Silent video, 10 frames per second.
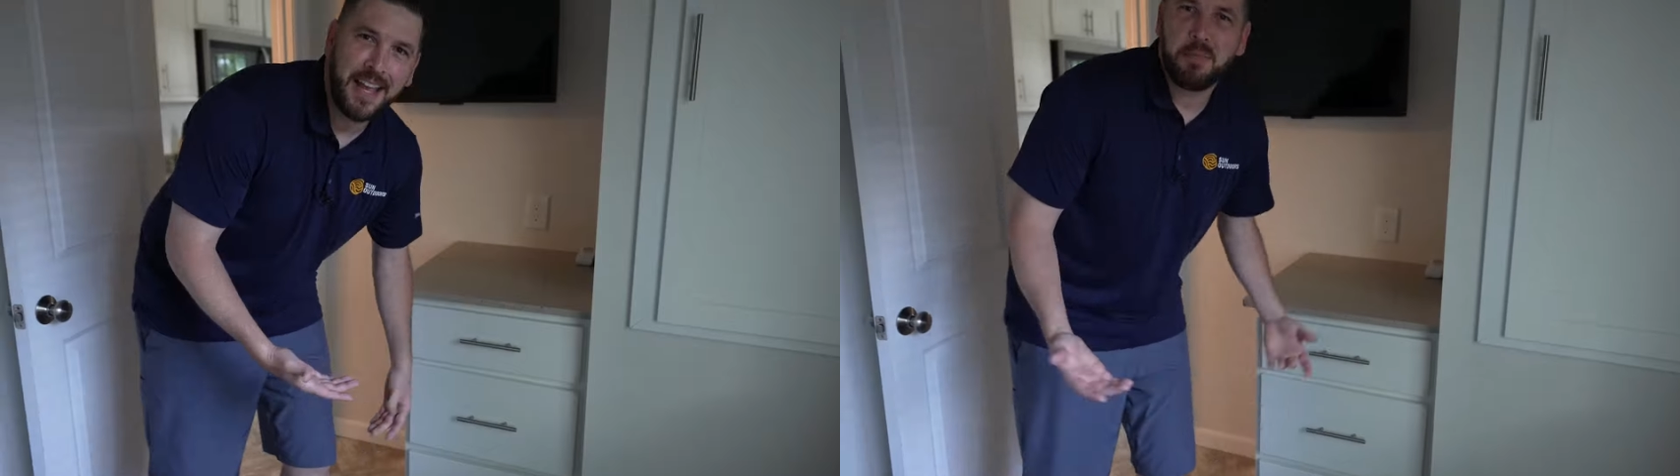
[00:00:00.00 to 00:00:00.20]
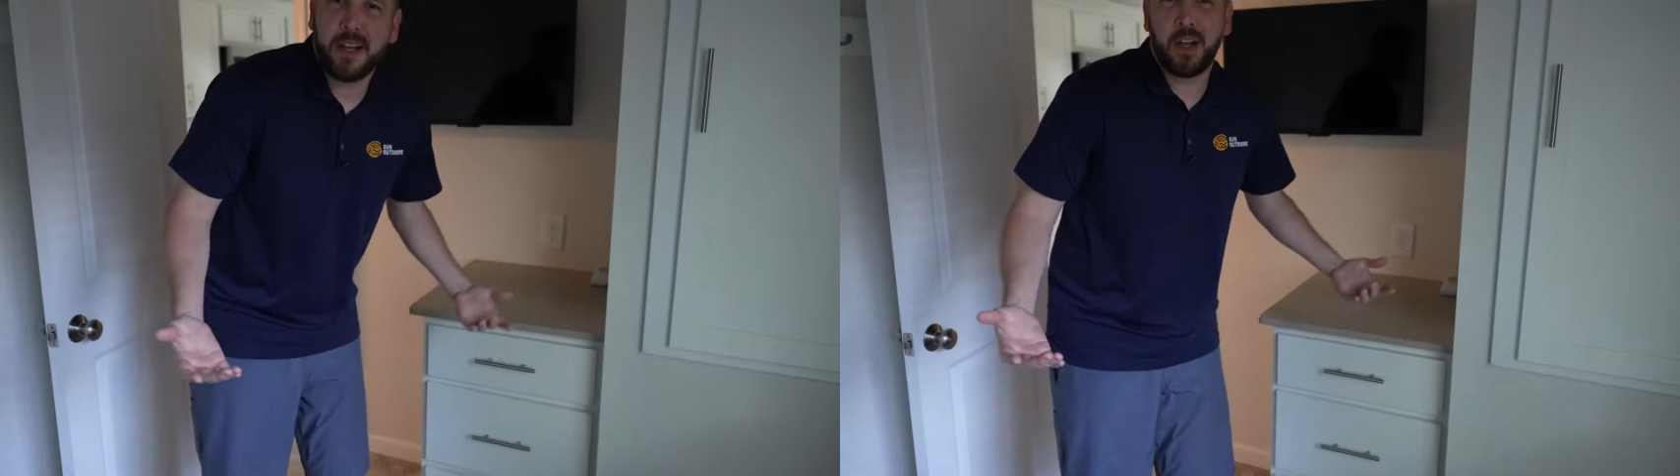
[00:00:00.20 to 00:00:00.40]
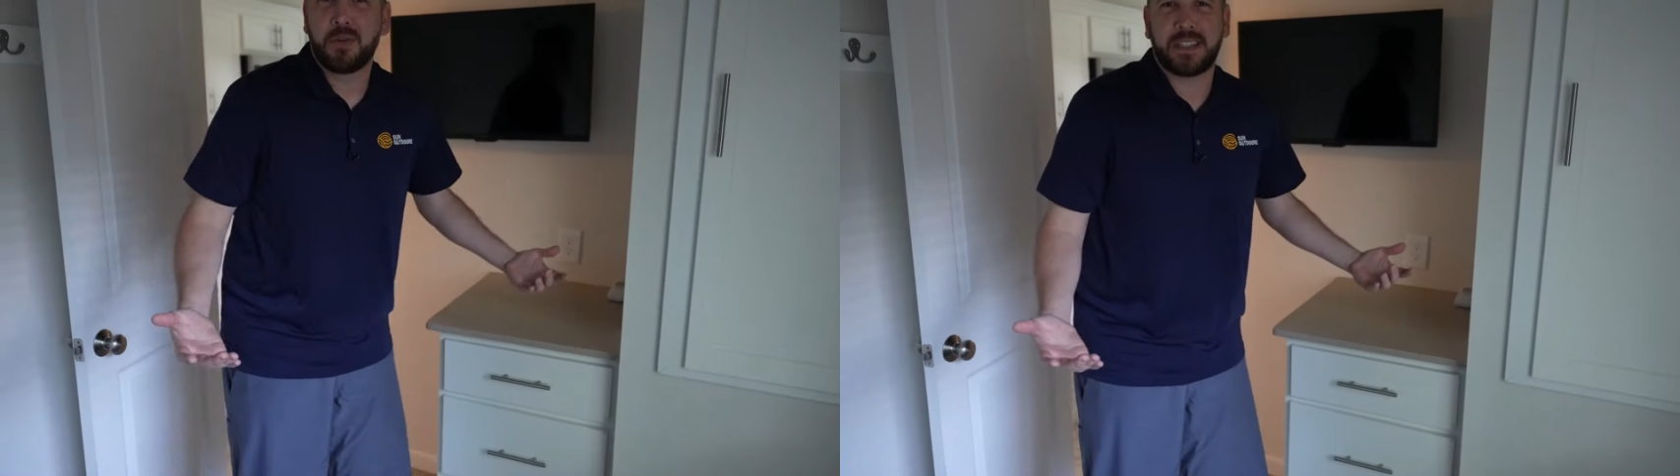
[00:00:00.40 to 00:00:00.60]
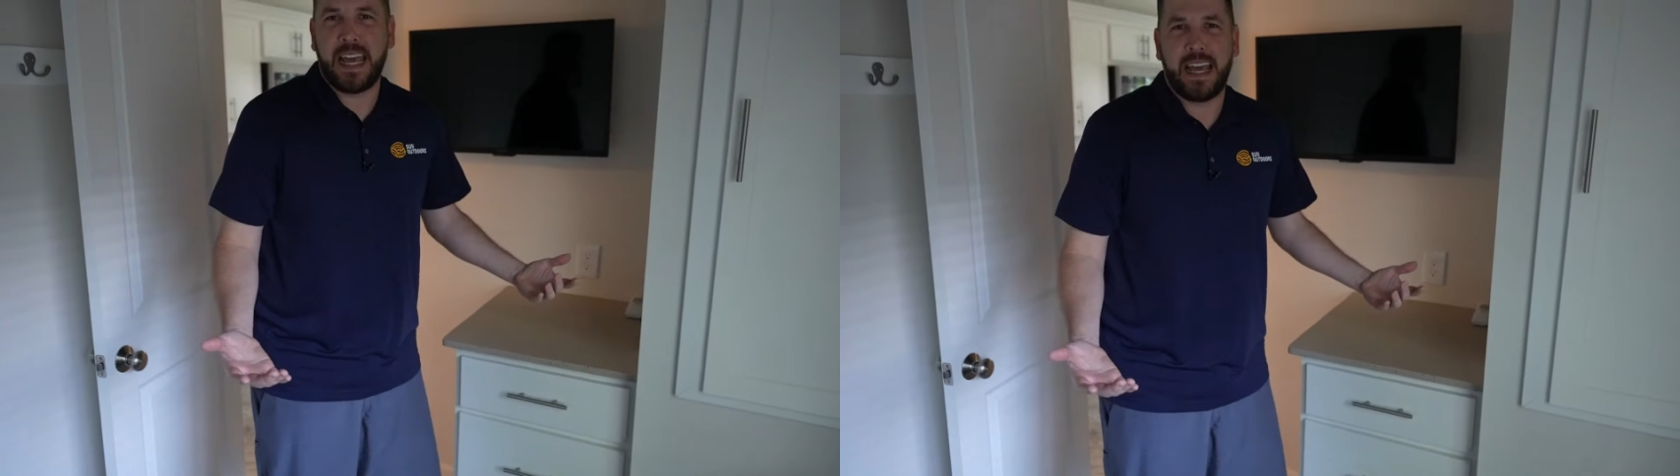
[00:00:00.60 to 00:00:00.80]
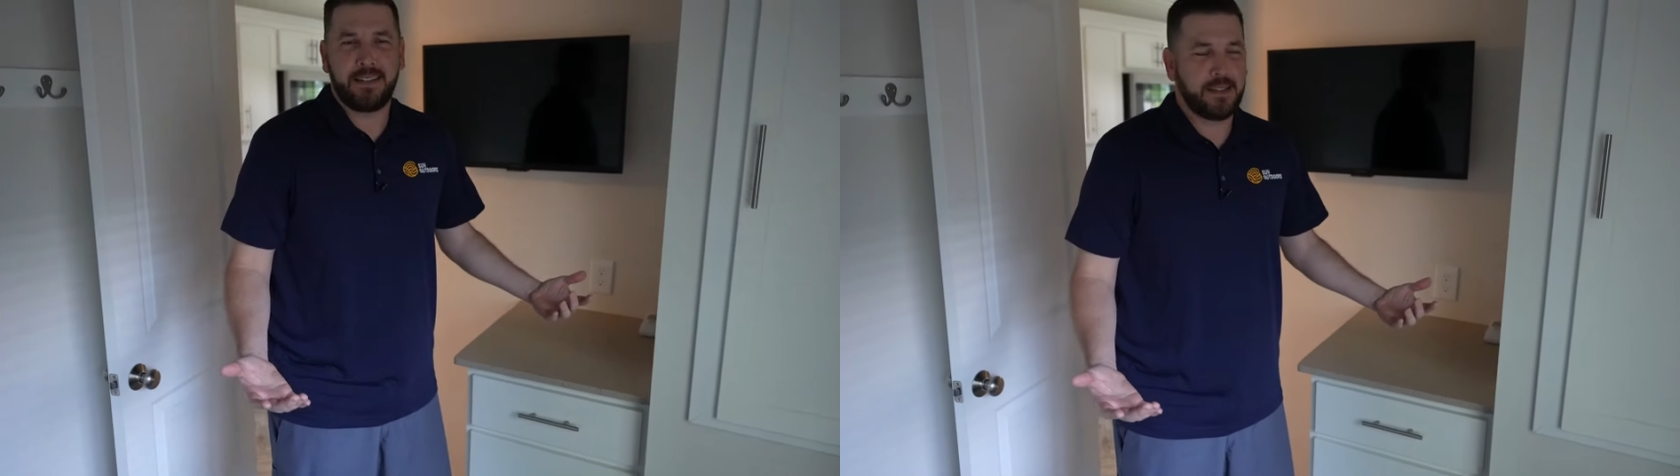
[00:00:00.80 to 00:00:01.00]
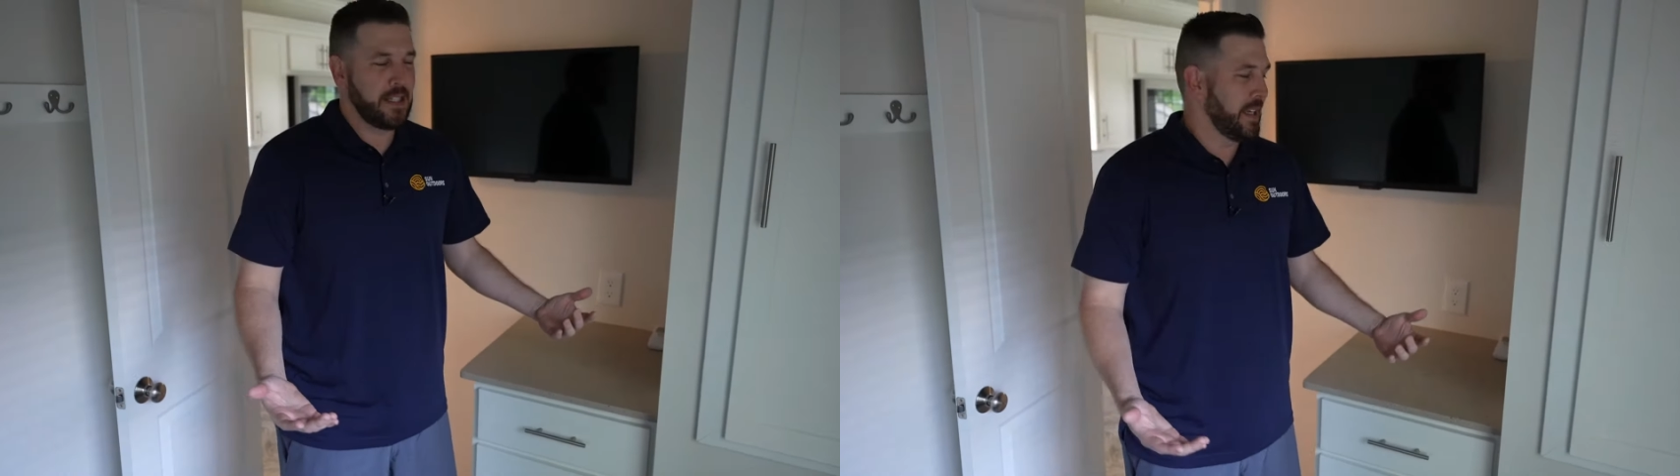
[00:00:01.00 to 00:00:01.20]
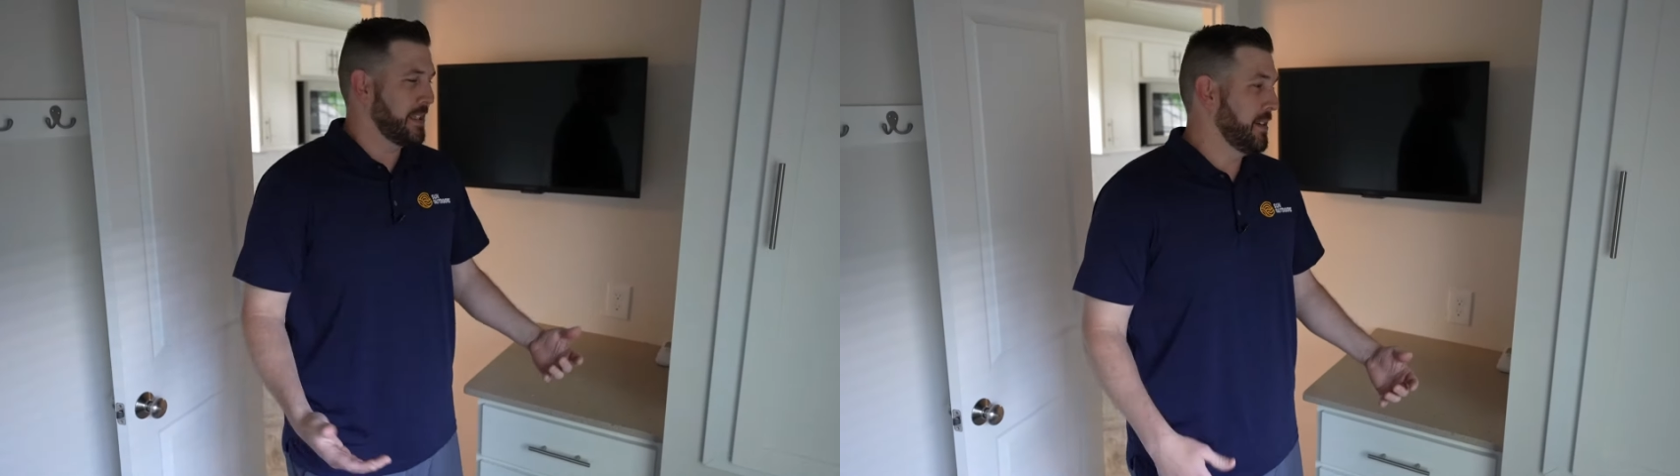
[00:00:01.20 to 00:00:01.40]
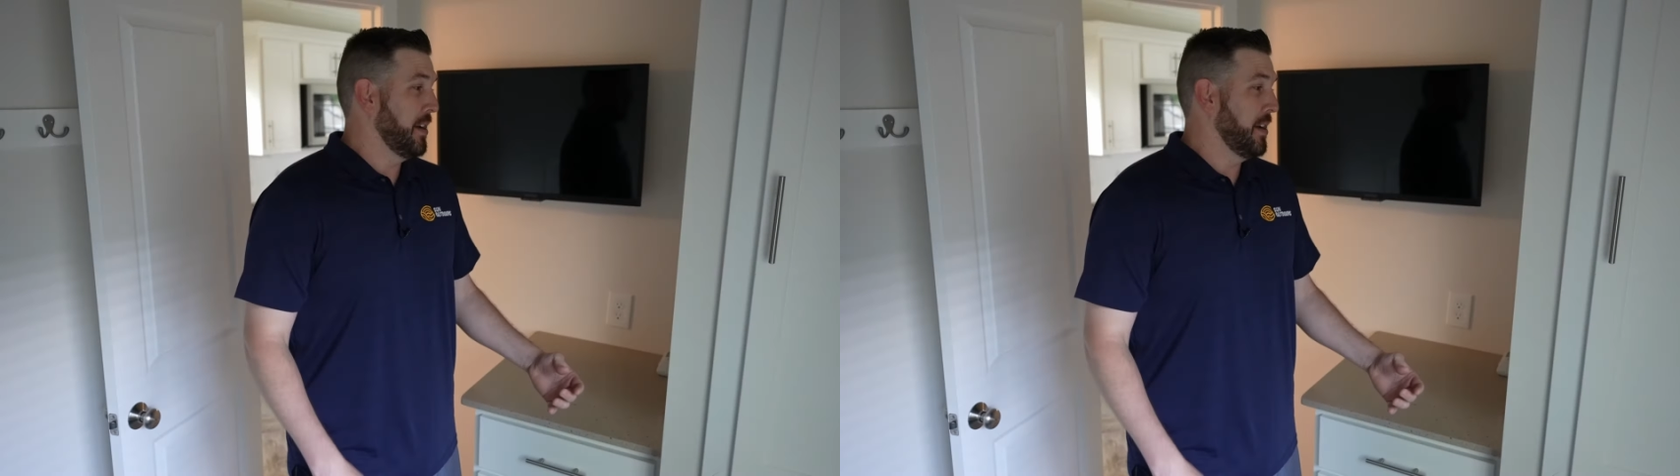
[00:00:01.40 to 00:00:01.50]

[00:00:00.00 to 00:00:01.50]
everybody knows that, jeez.